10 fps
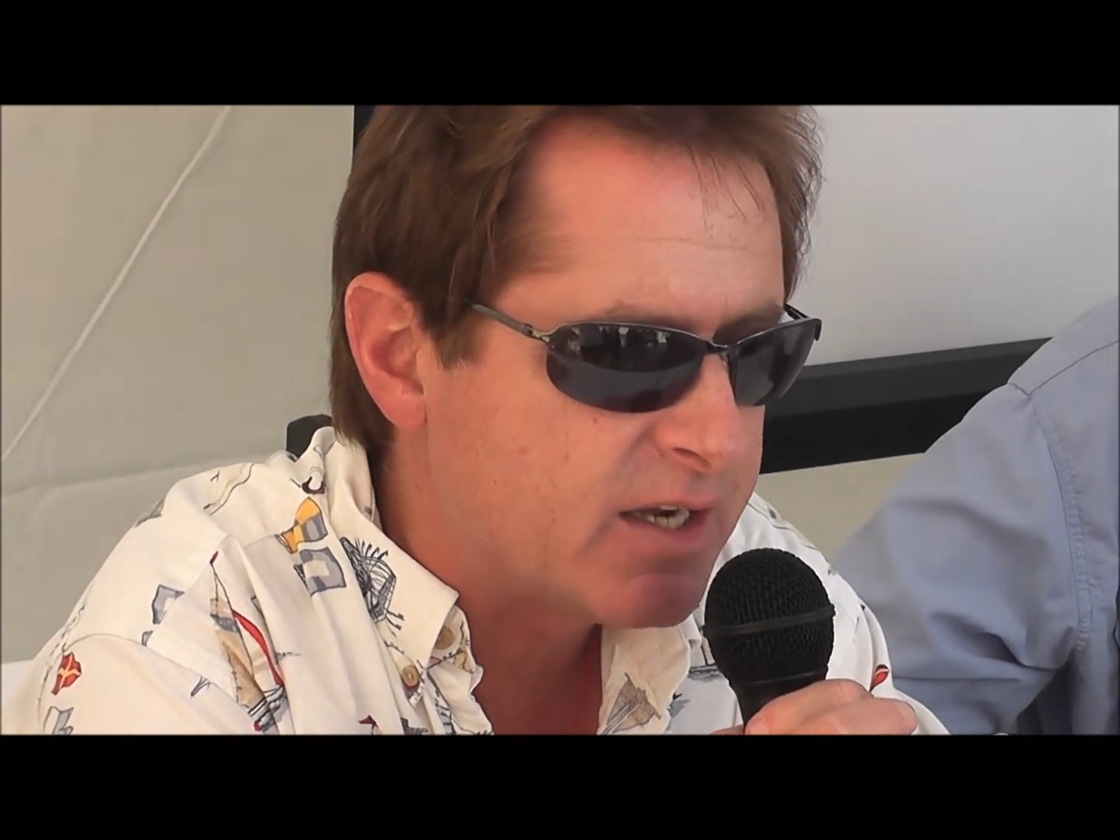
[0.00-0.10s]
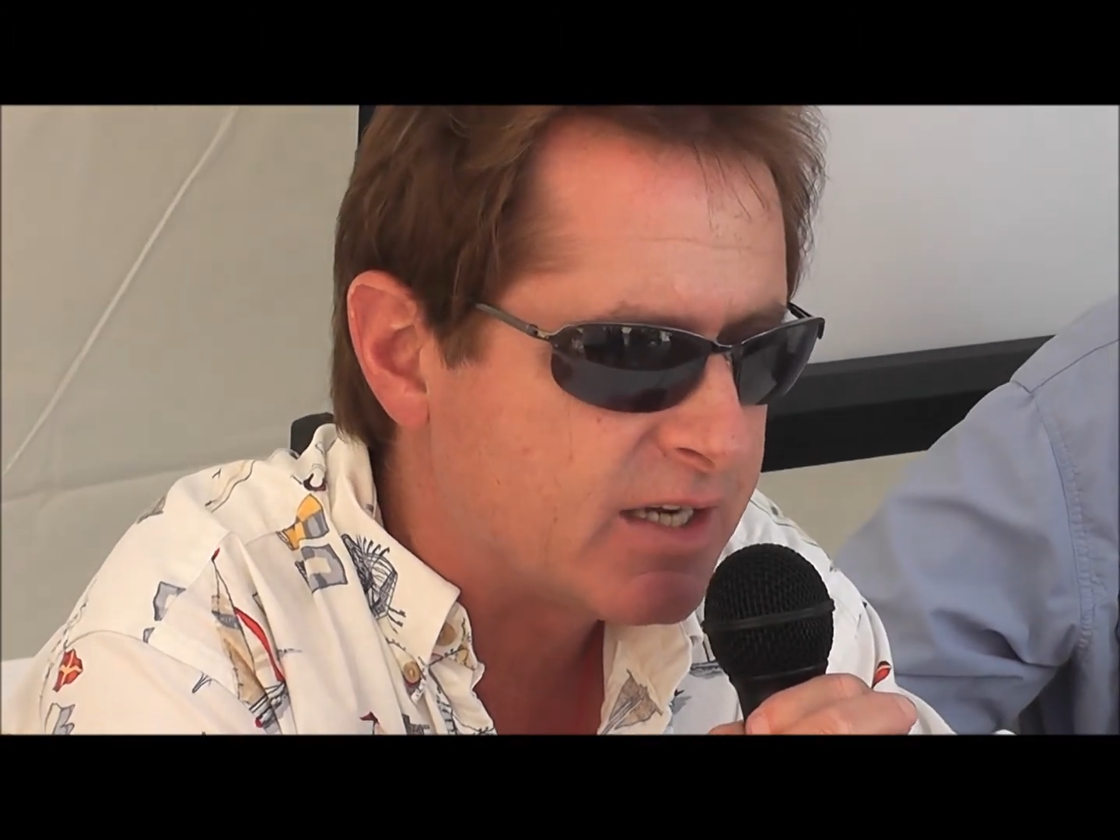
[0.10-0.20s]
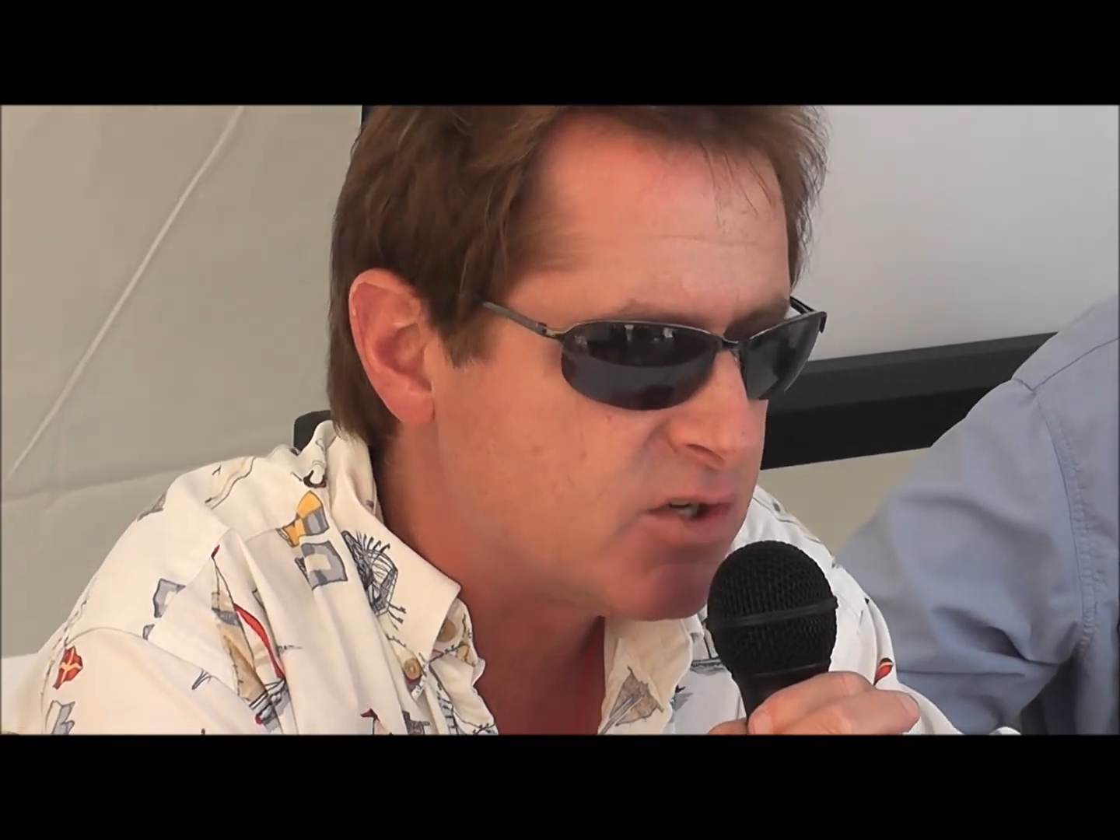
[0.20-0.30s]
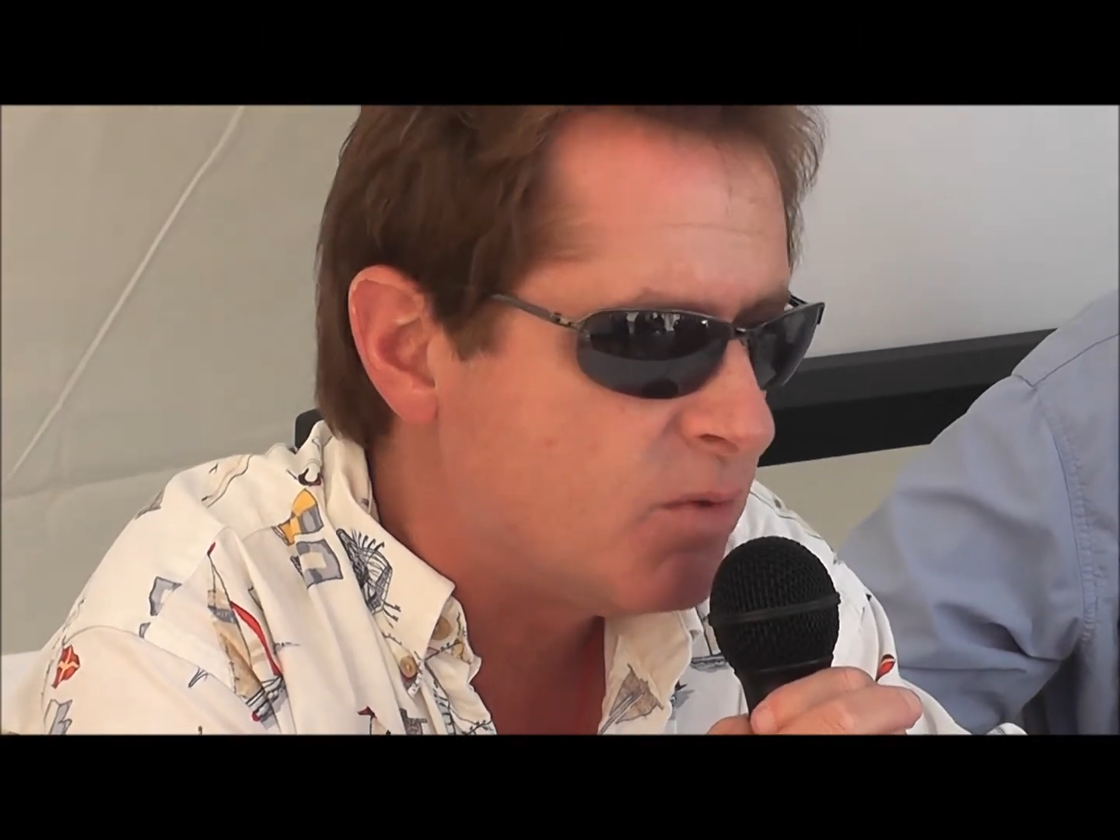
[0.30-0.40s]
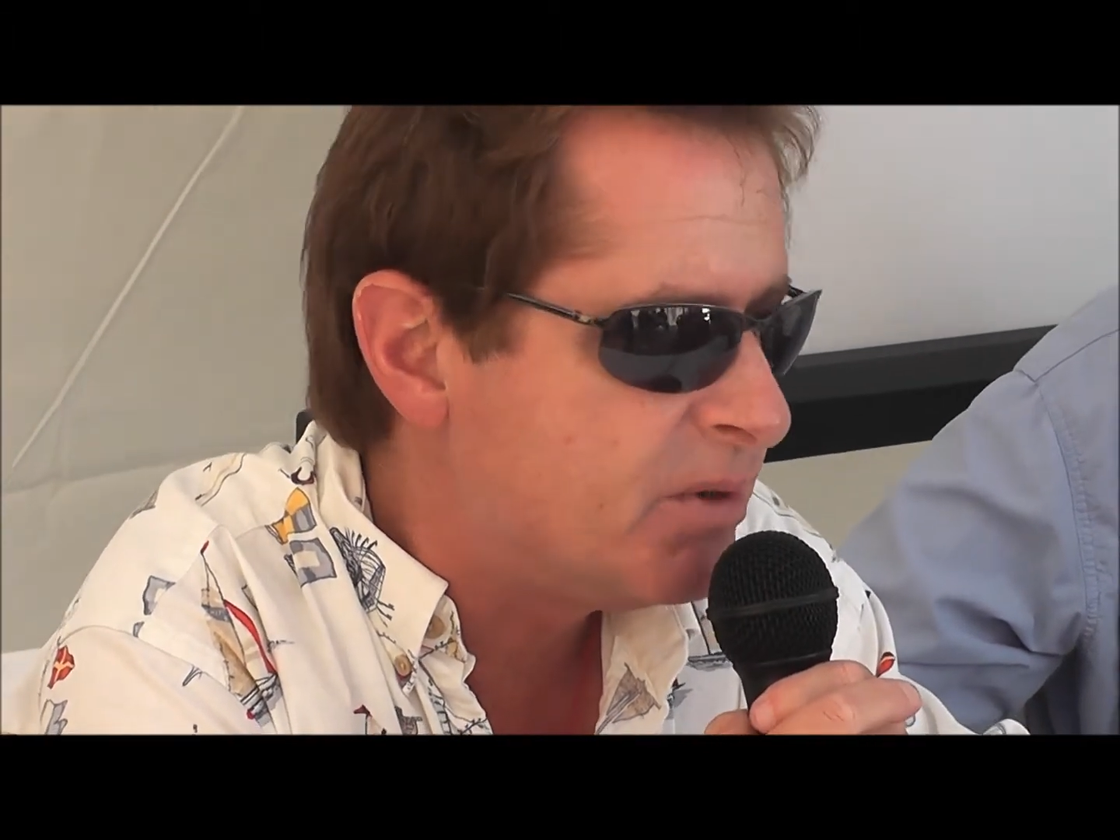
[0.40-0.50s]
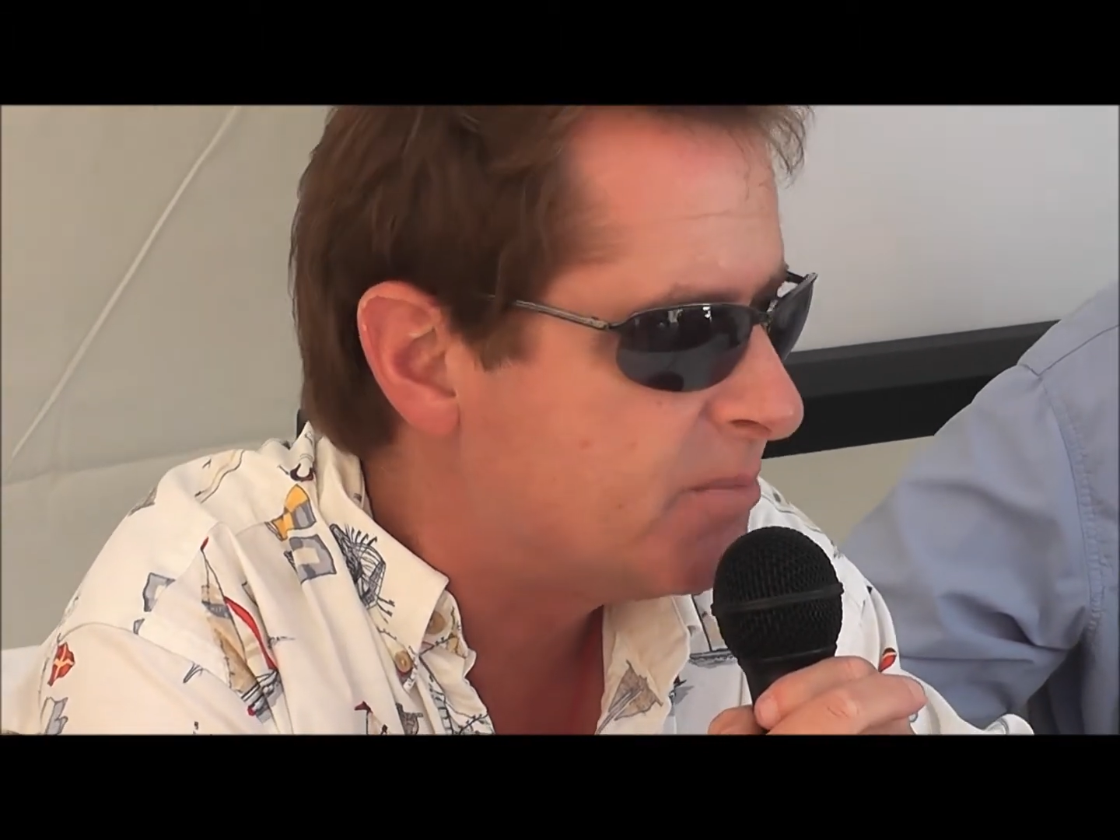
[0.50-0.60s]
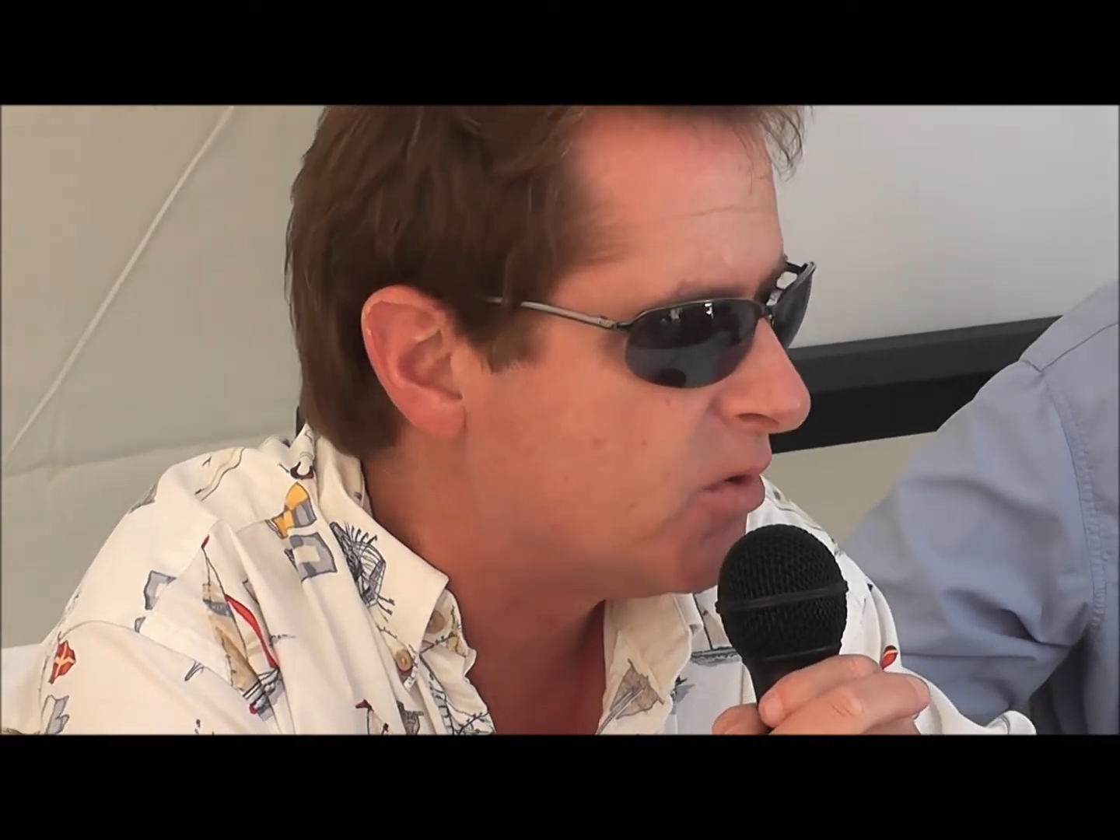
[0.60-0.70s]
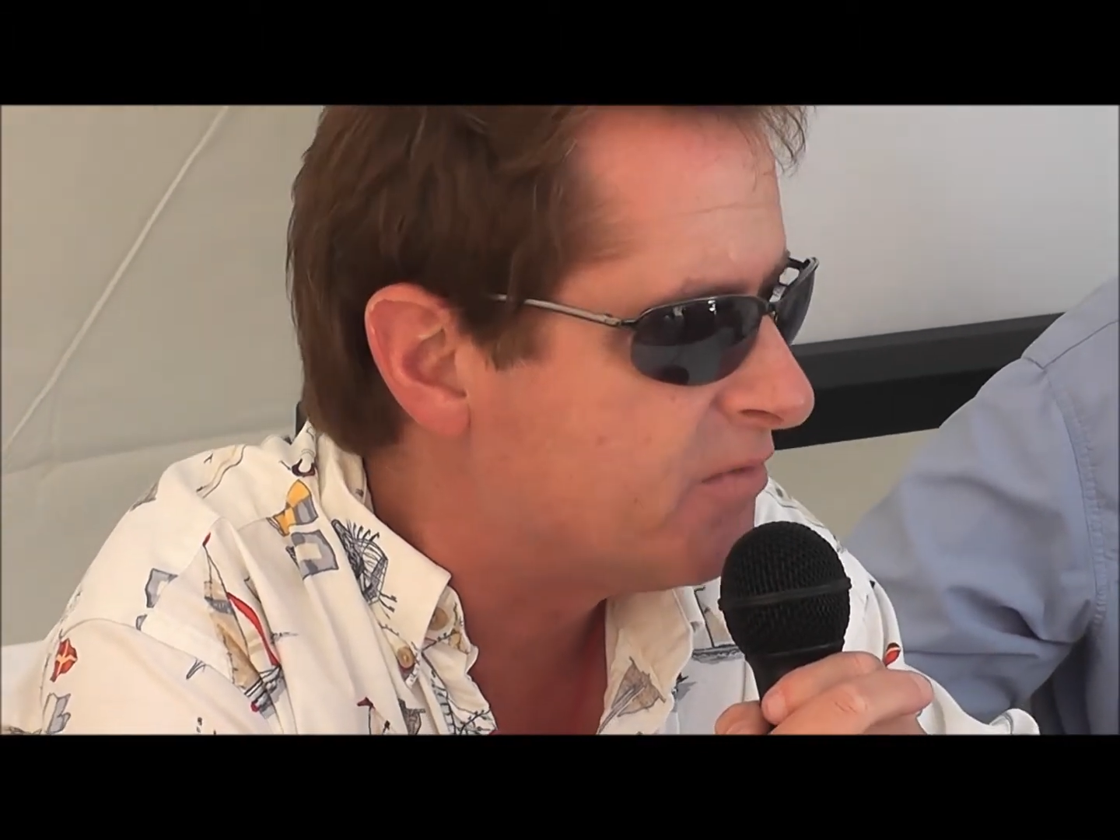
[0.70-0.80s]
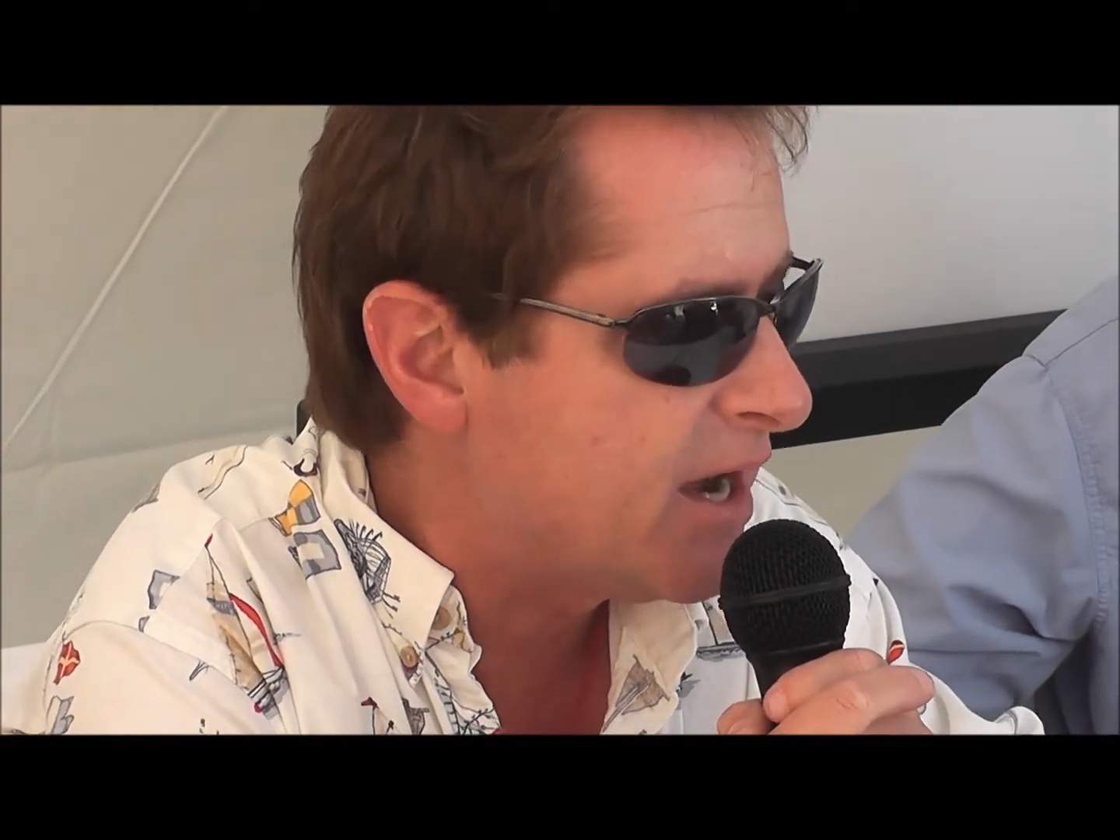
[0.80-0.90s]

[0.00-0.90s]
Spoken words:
like I told people,